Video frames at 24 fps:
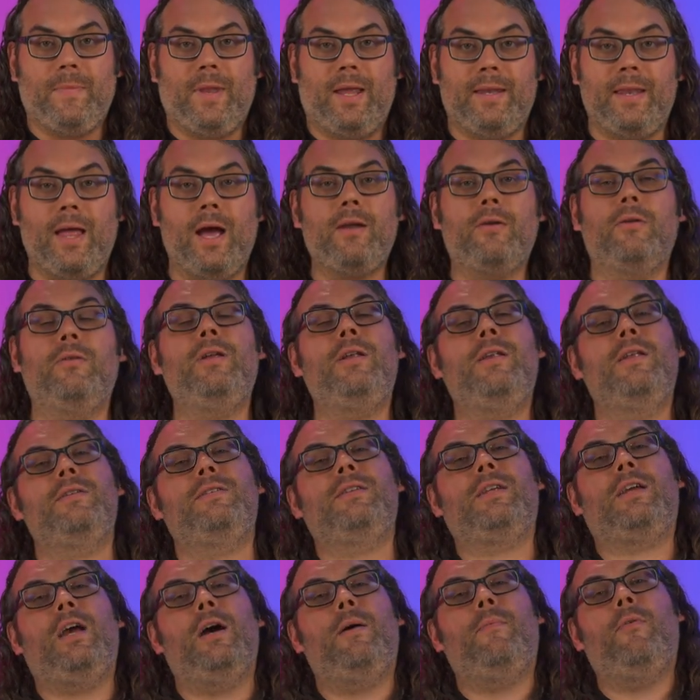Not only does
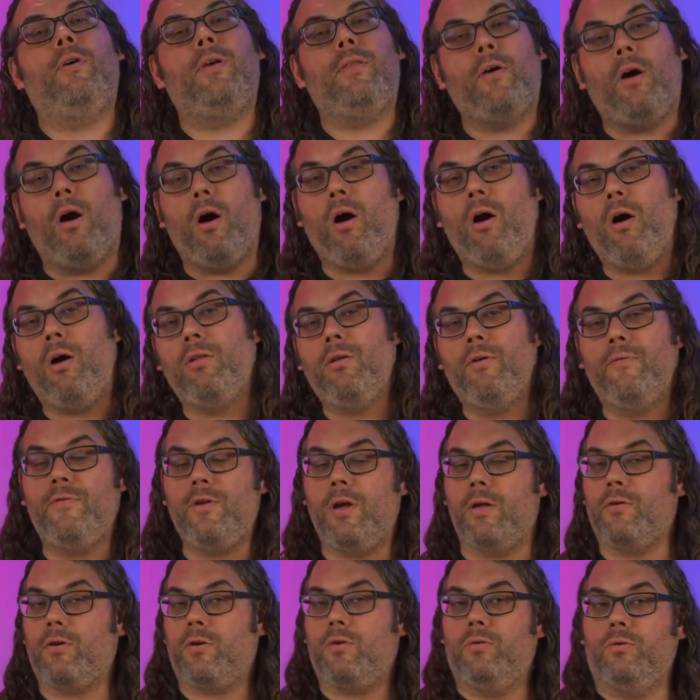it come with all of the
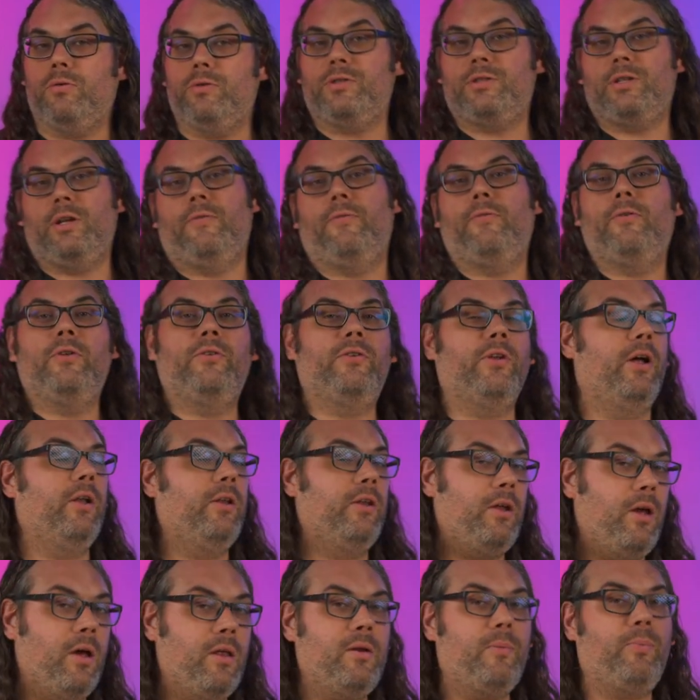other cool stuff we saw on
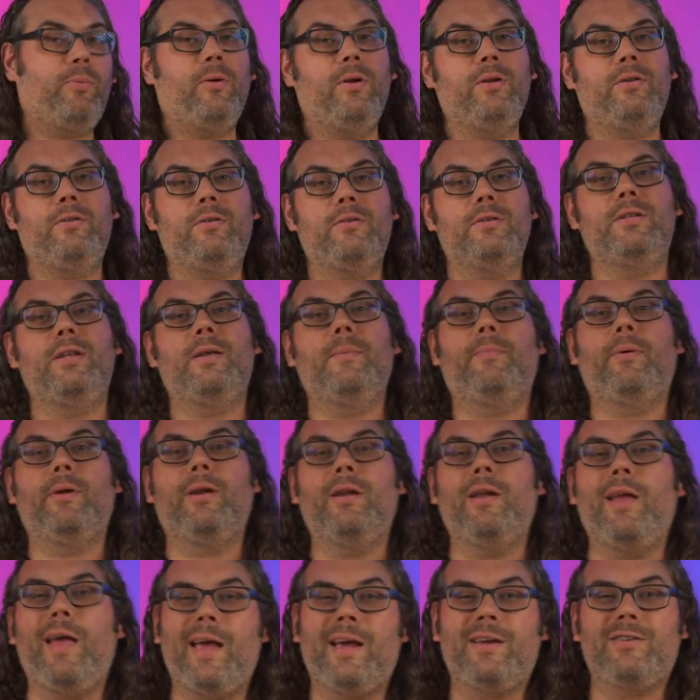the other printers, but
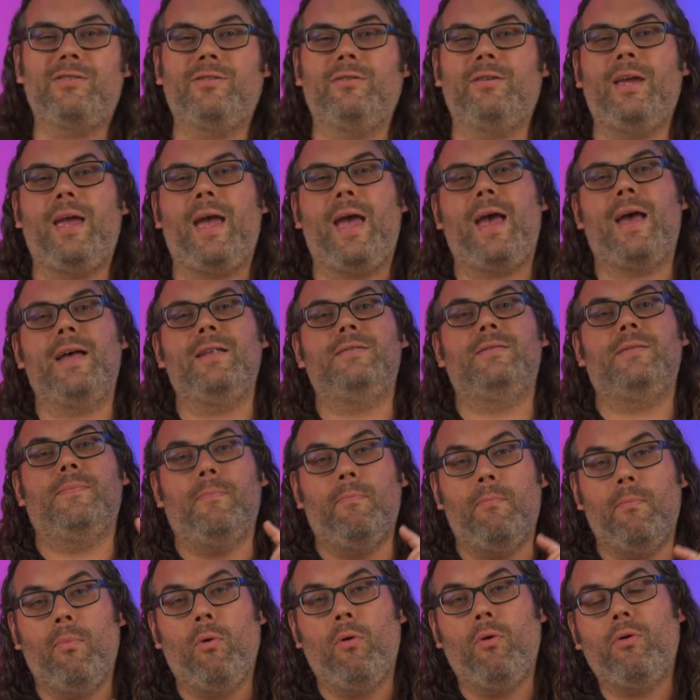it actually adds
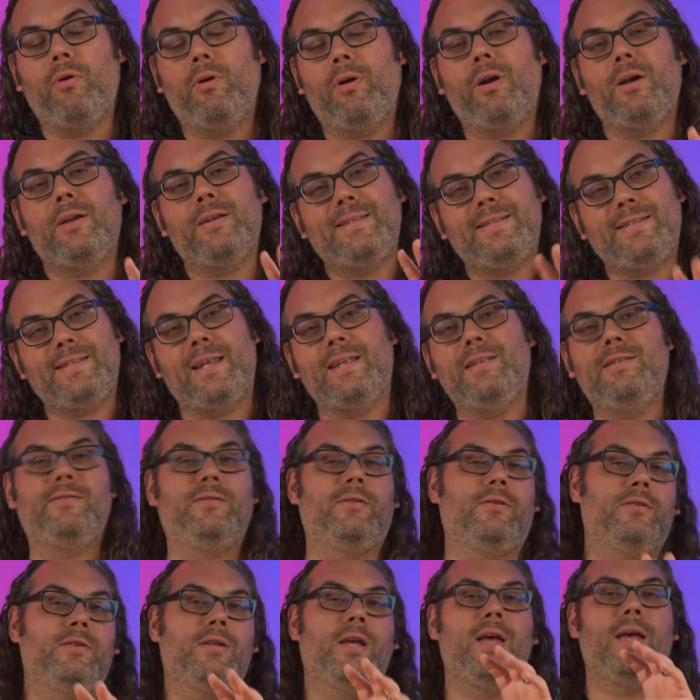more
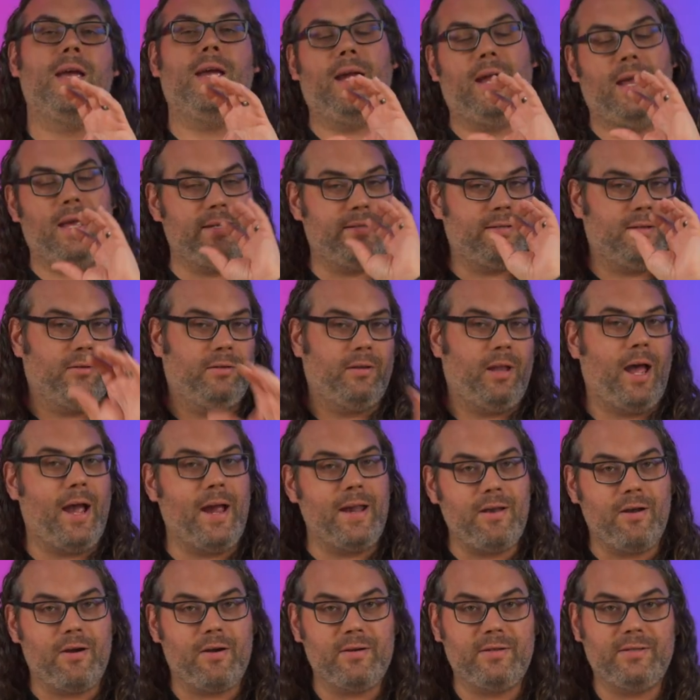sensors. It has a
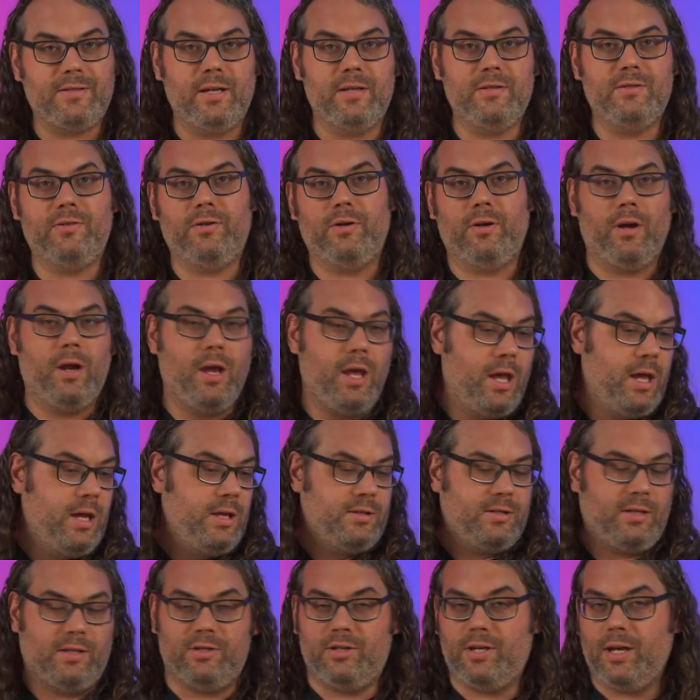LiDAR sensor
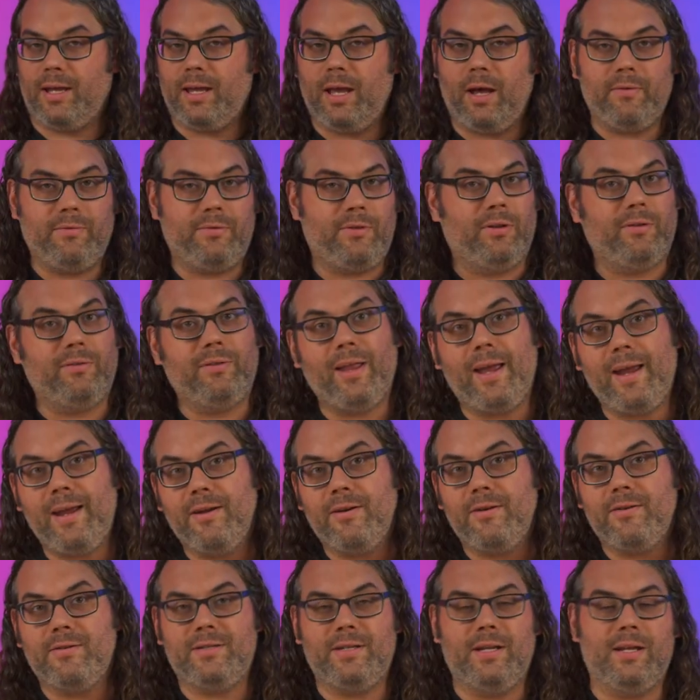to check out the
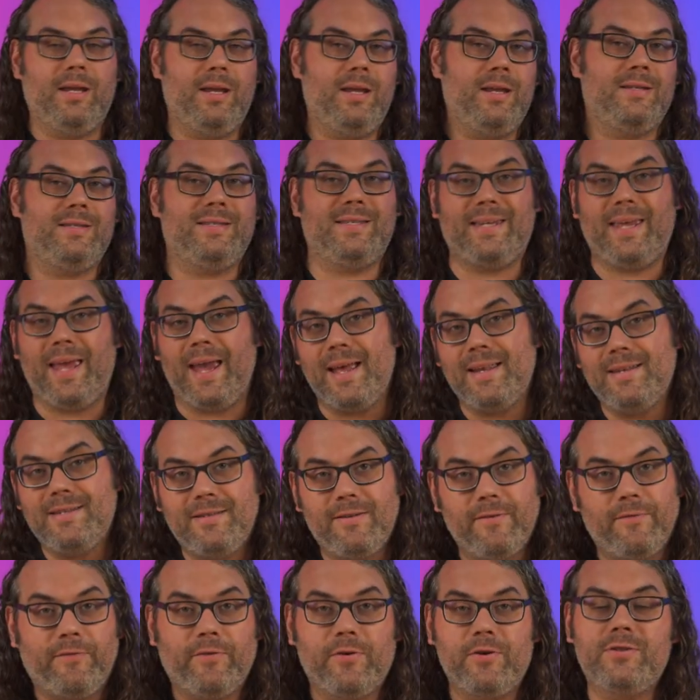layers, and it scans
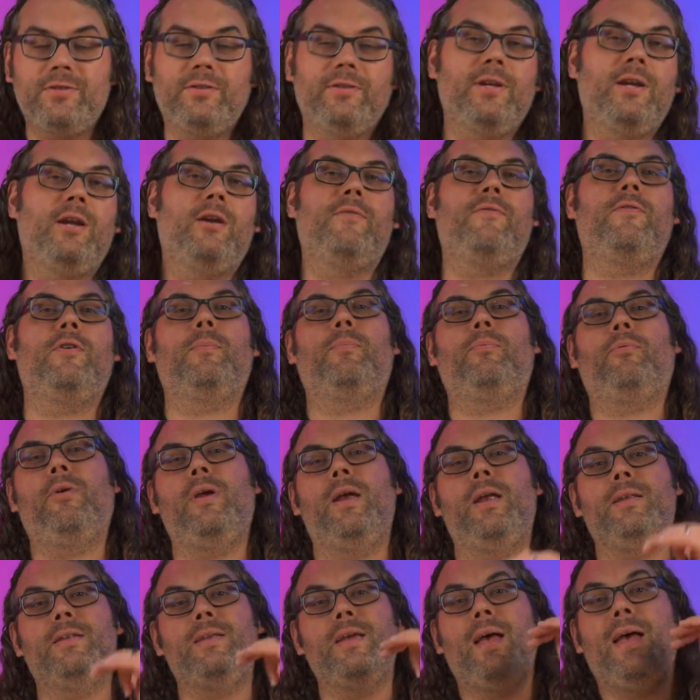the first layer of your
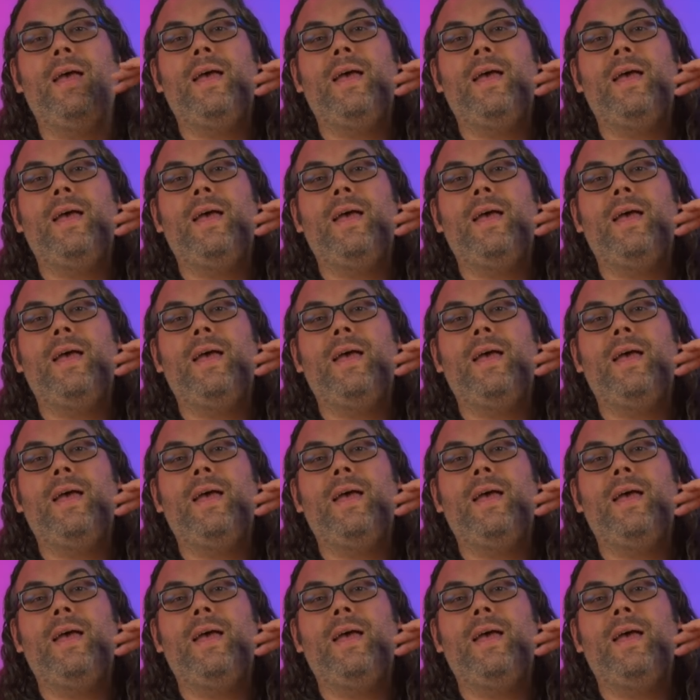print.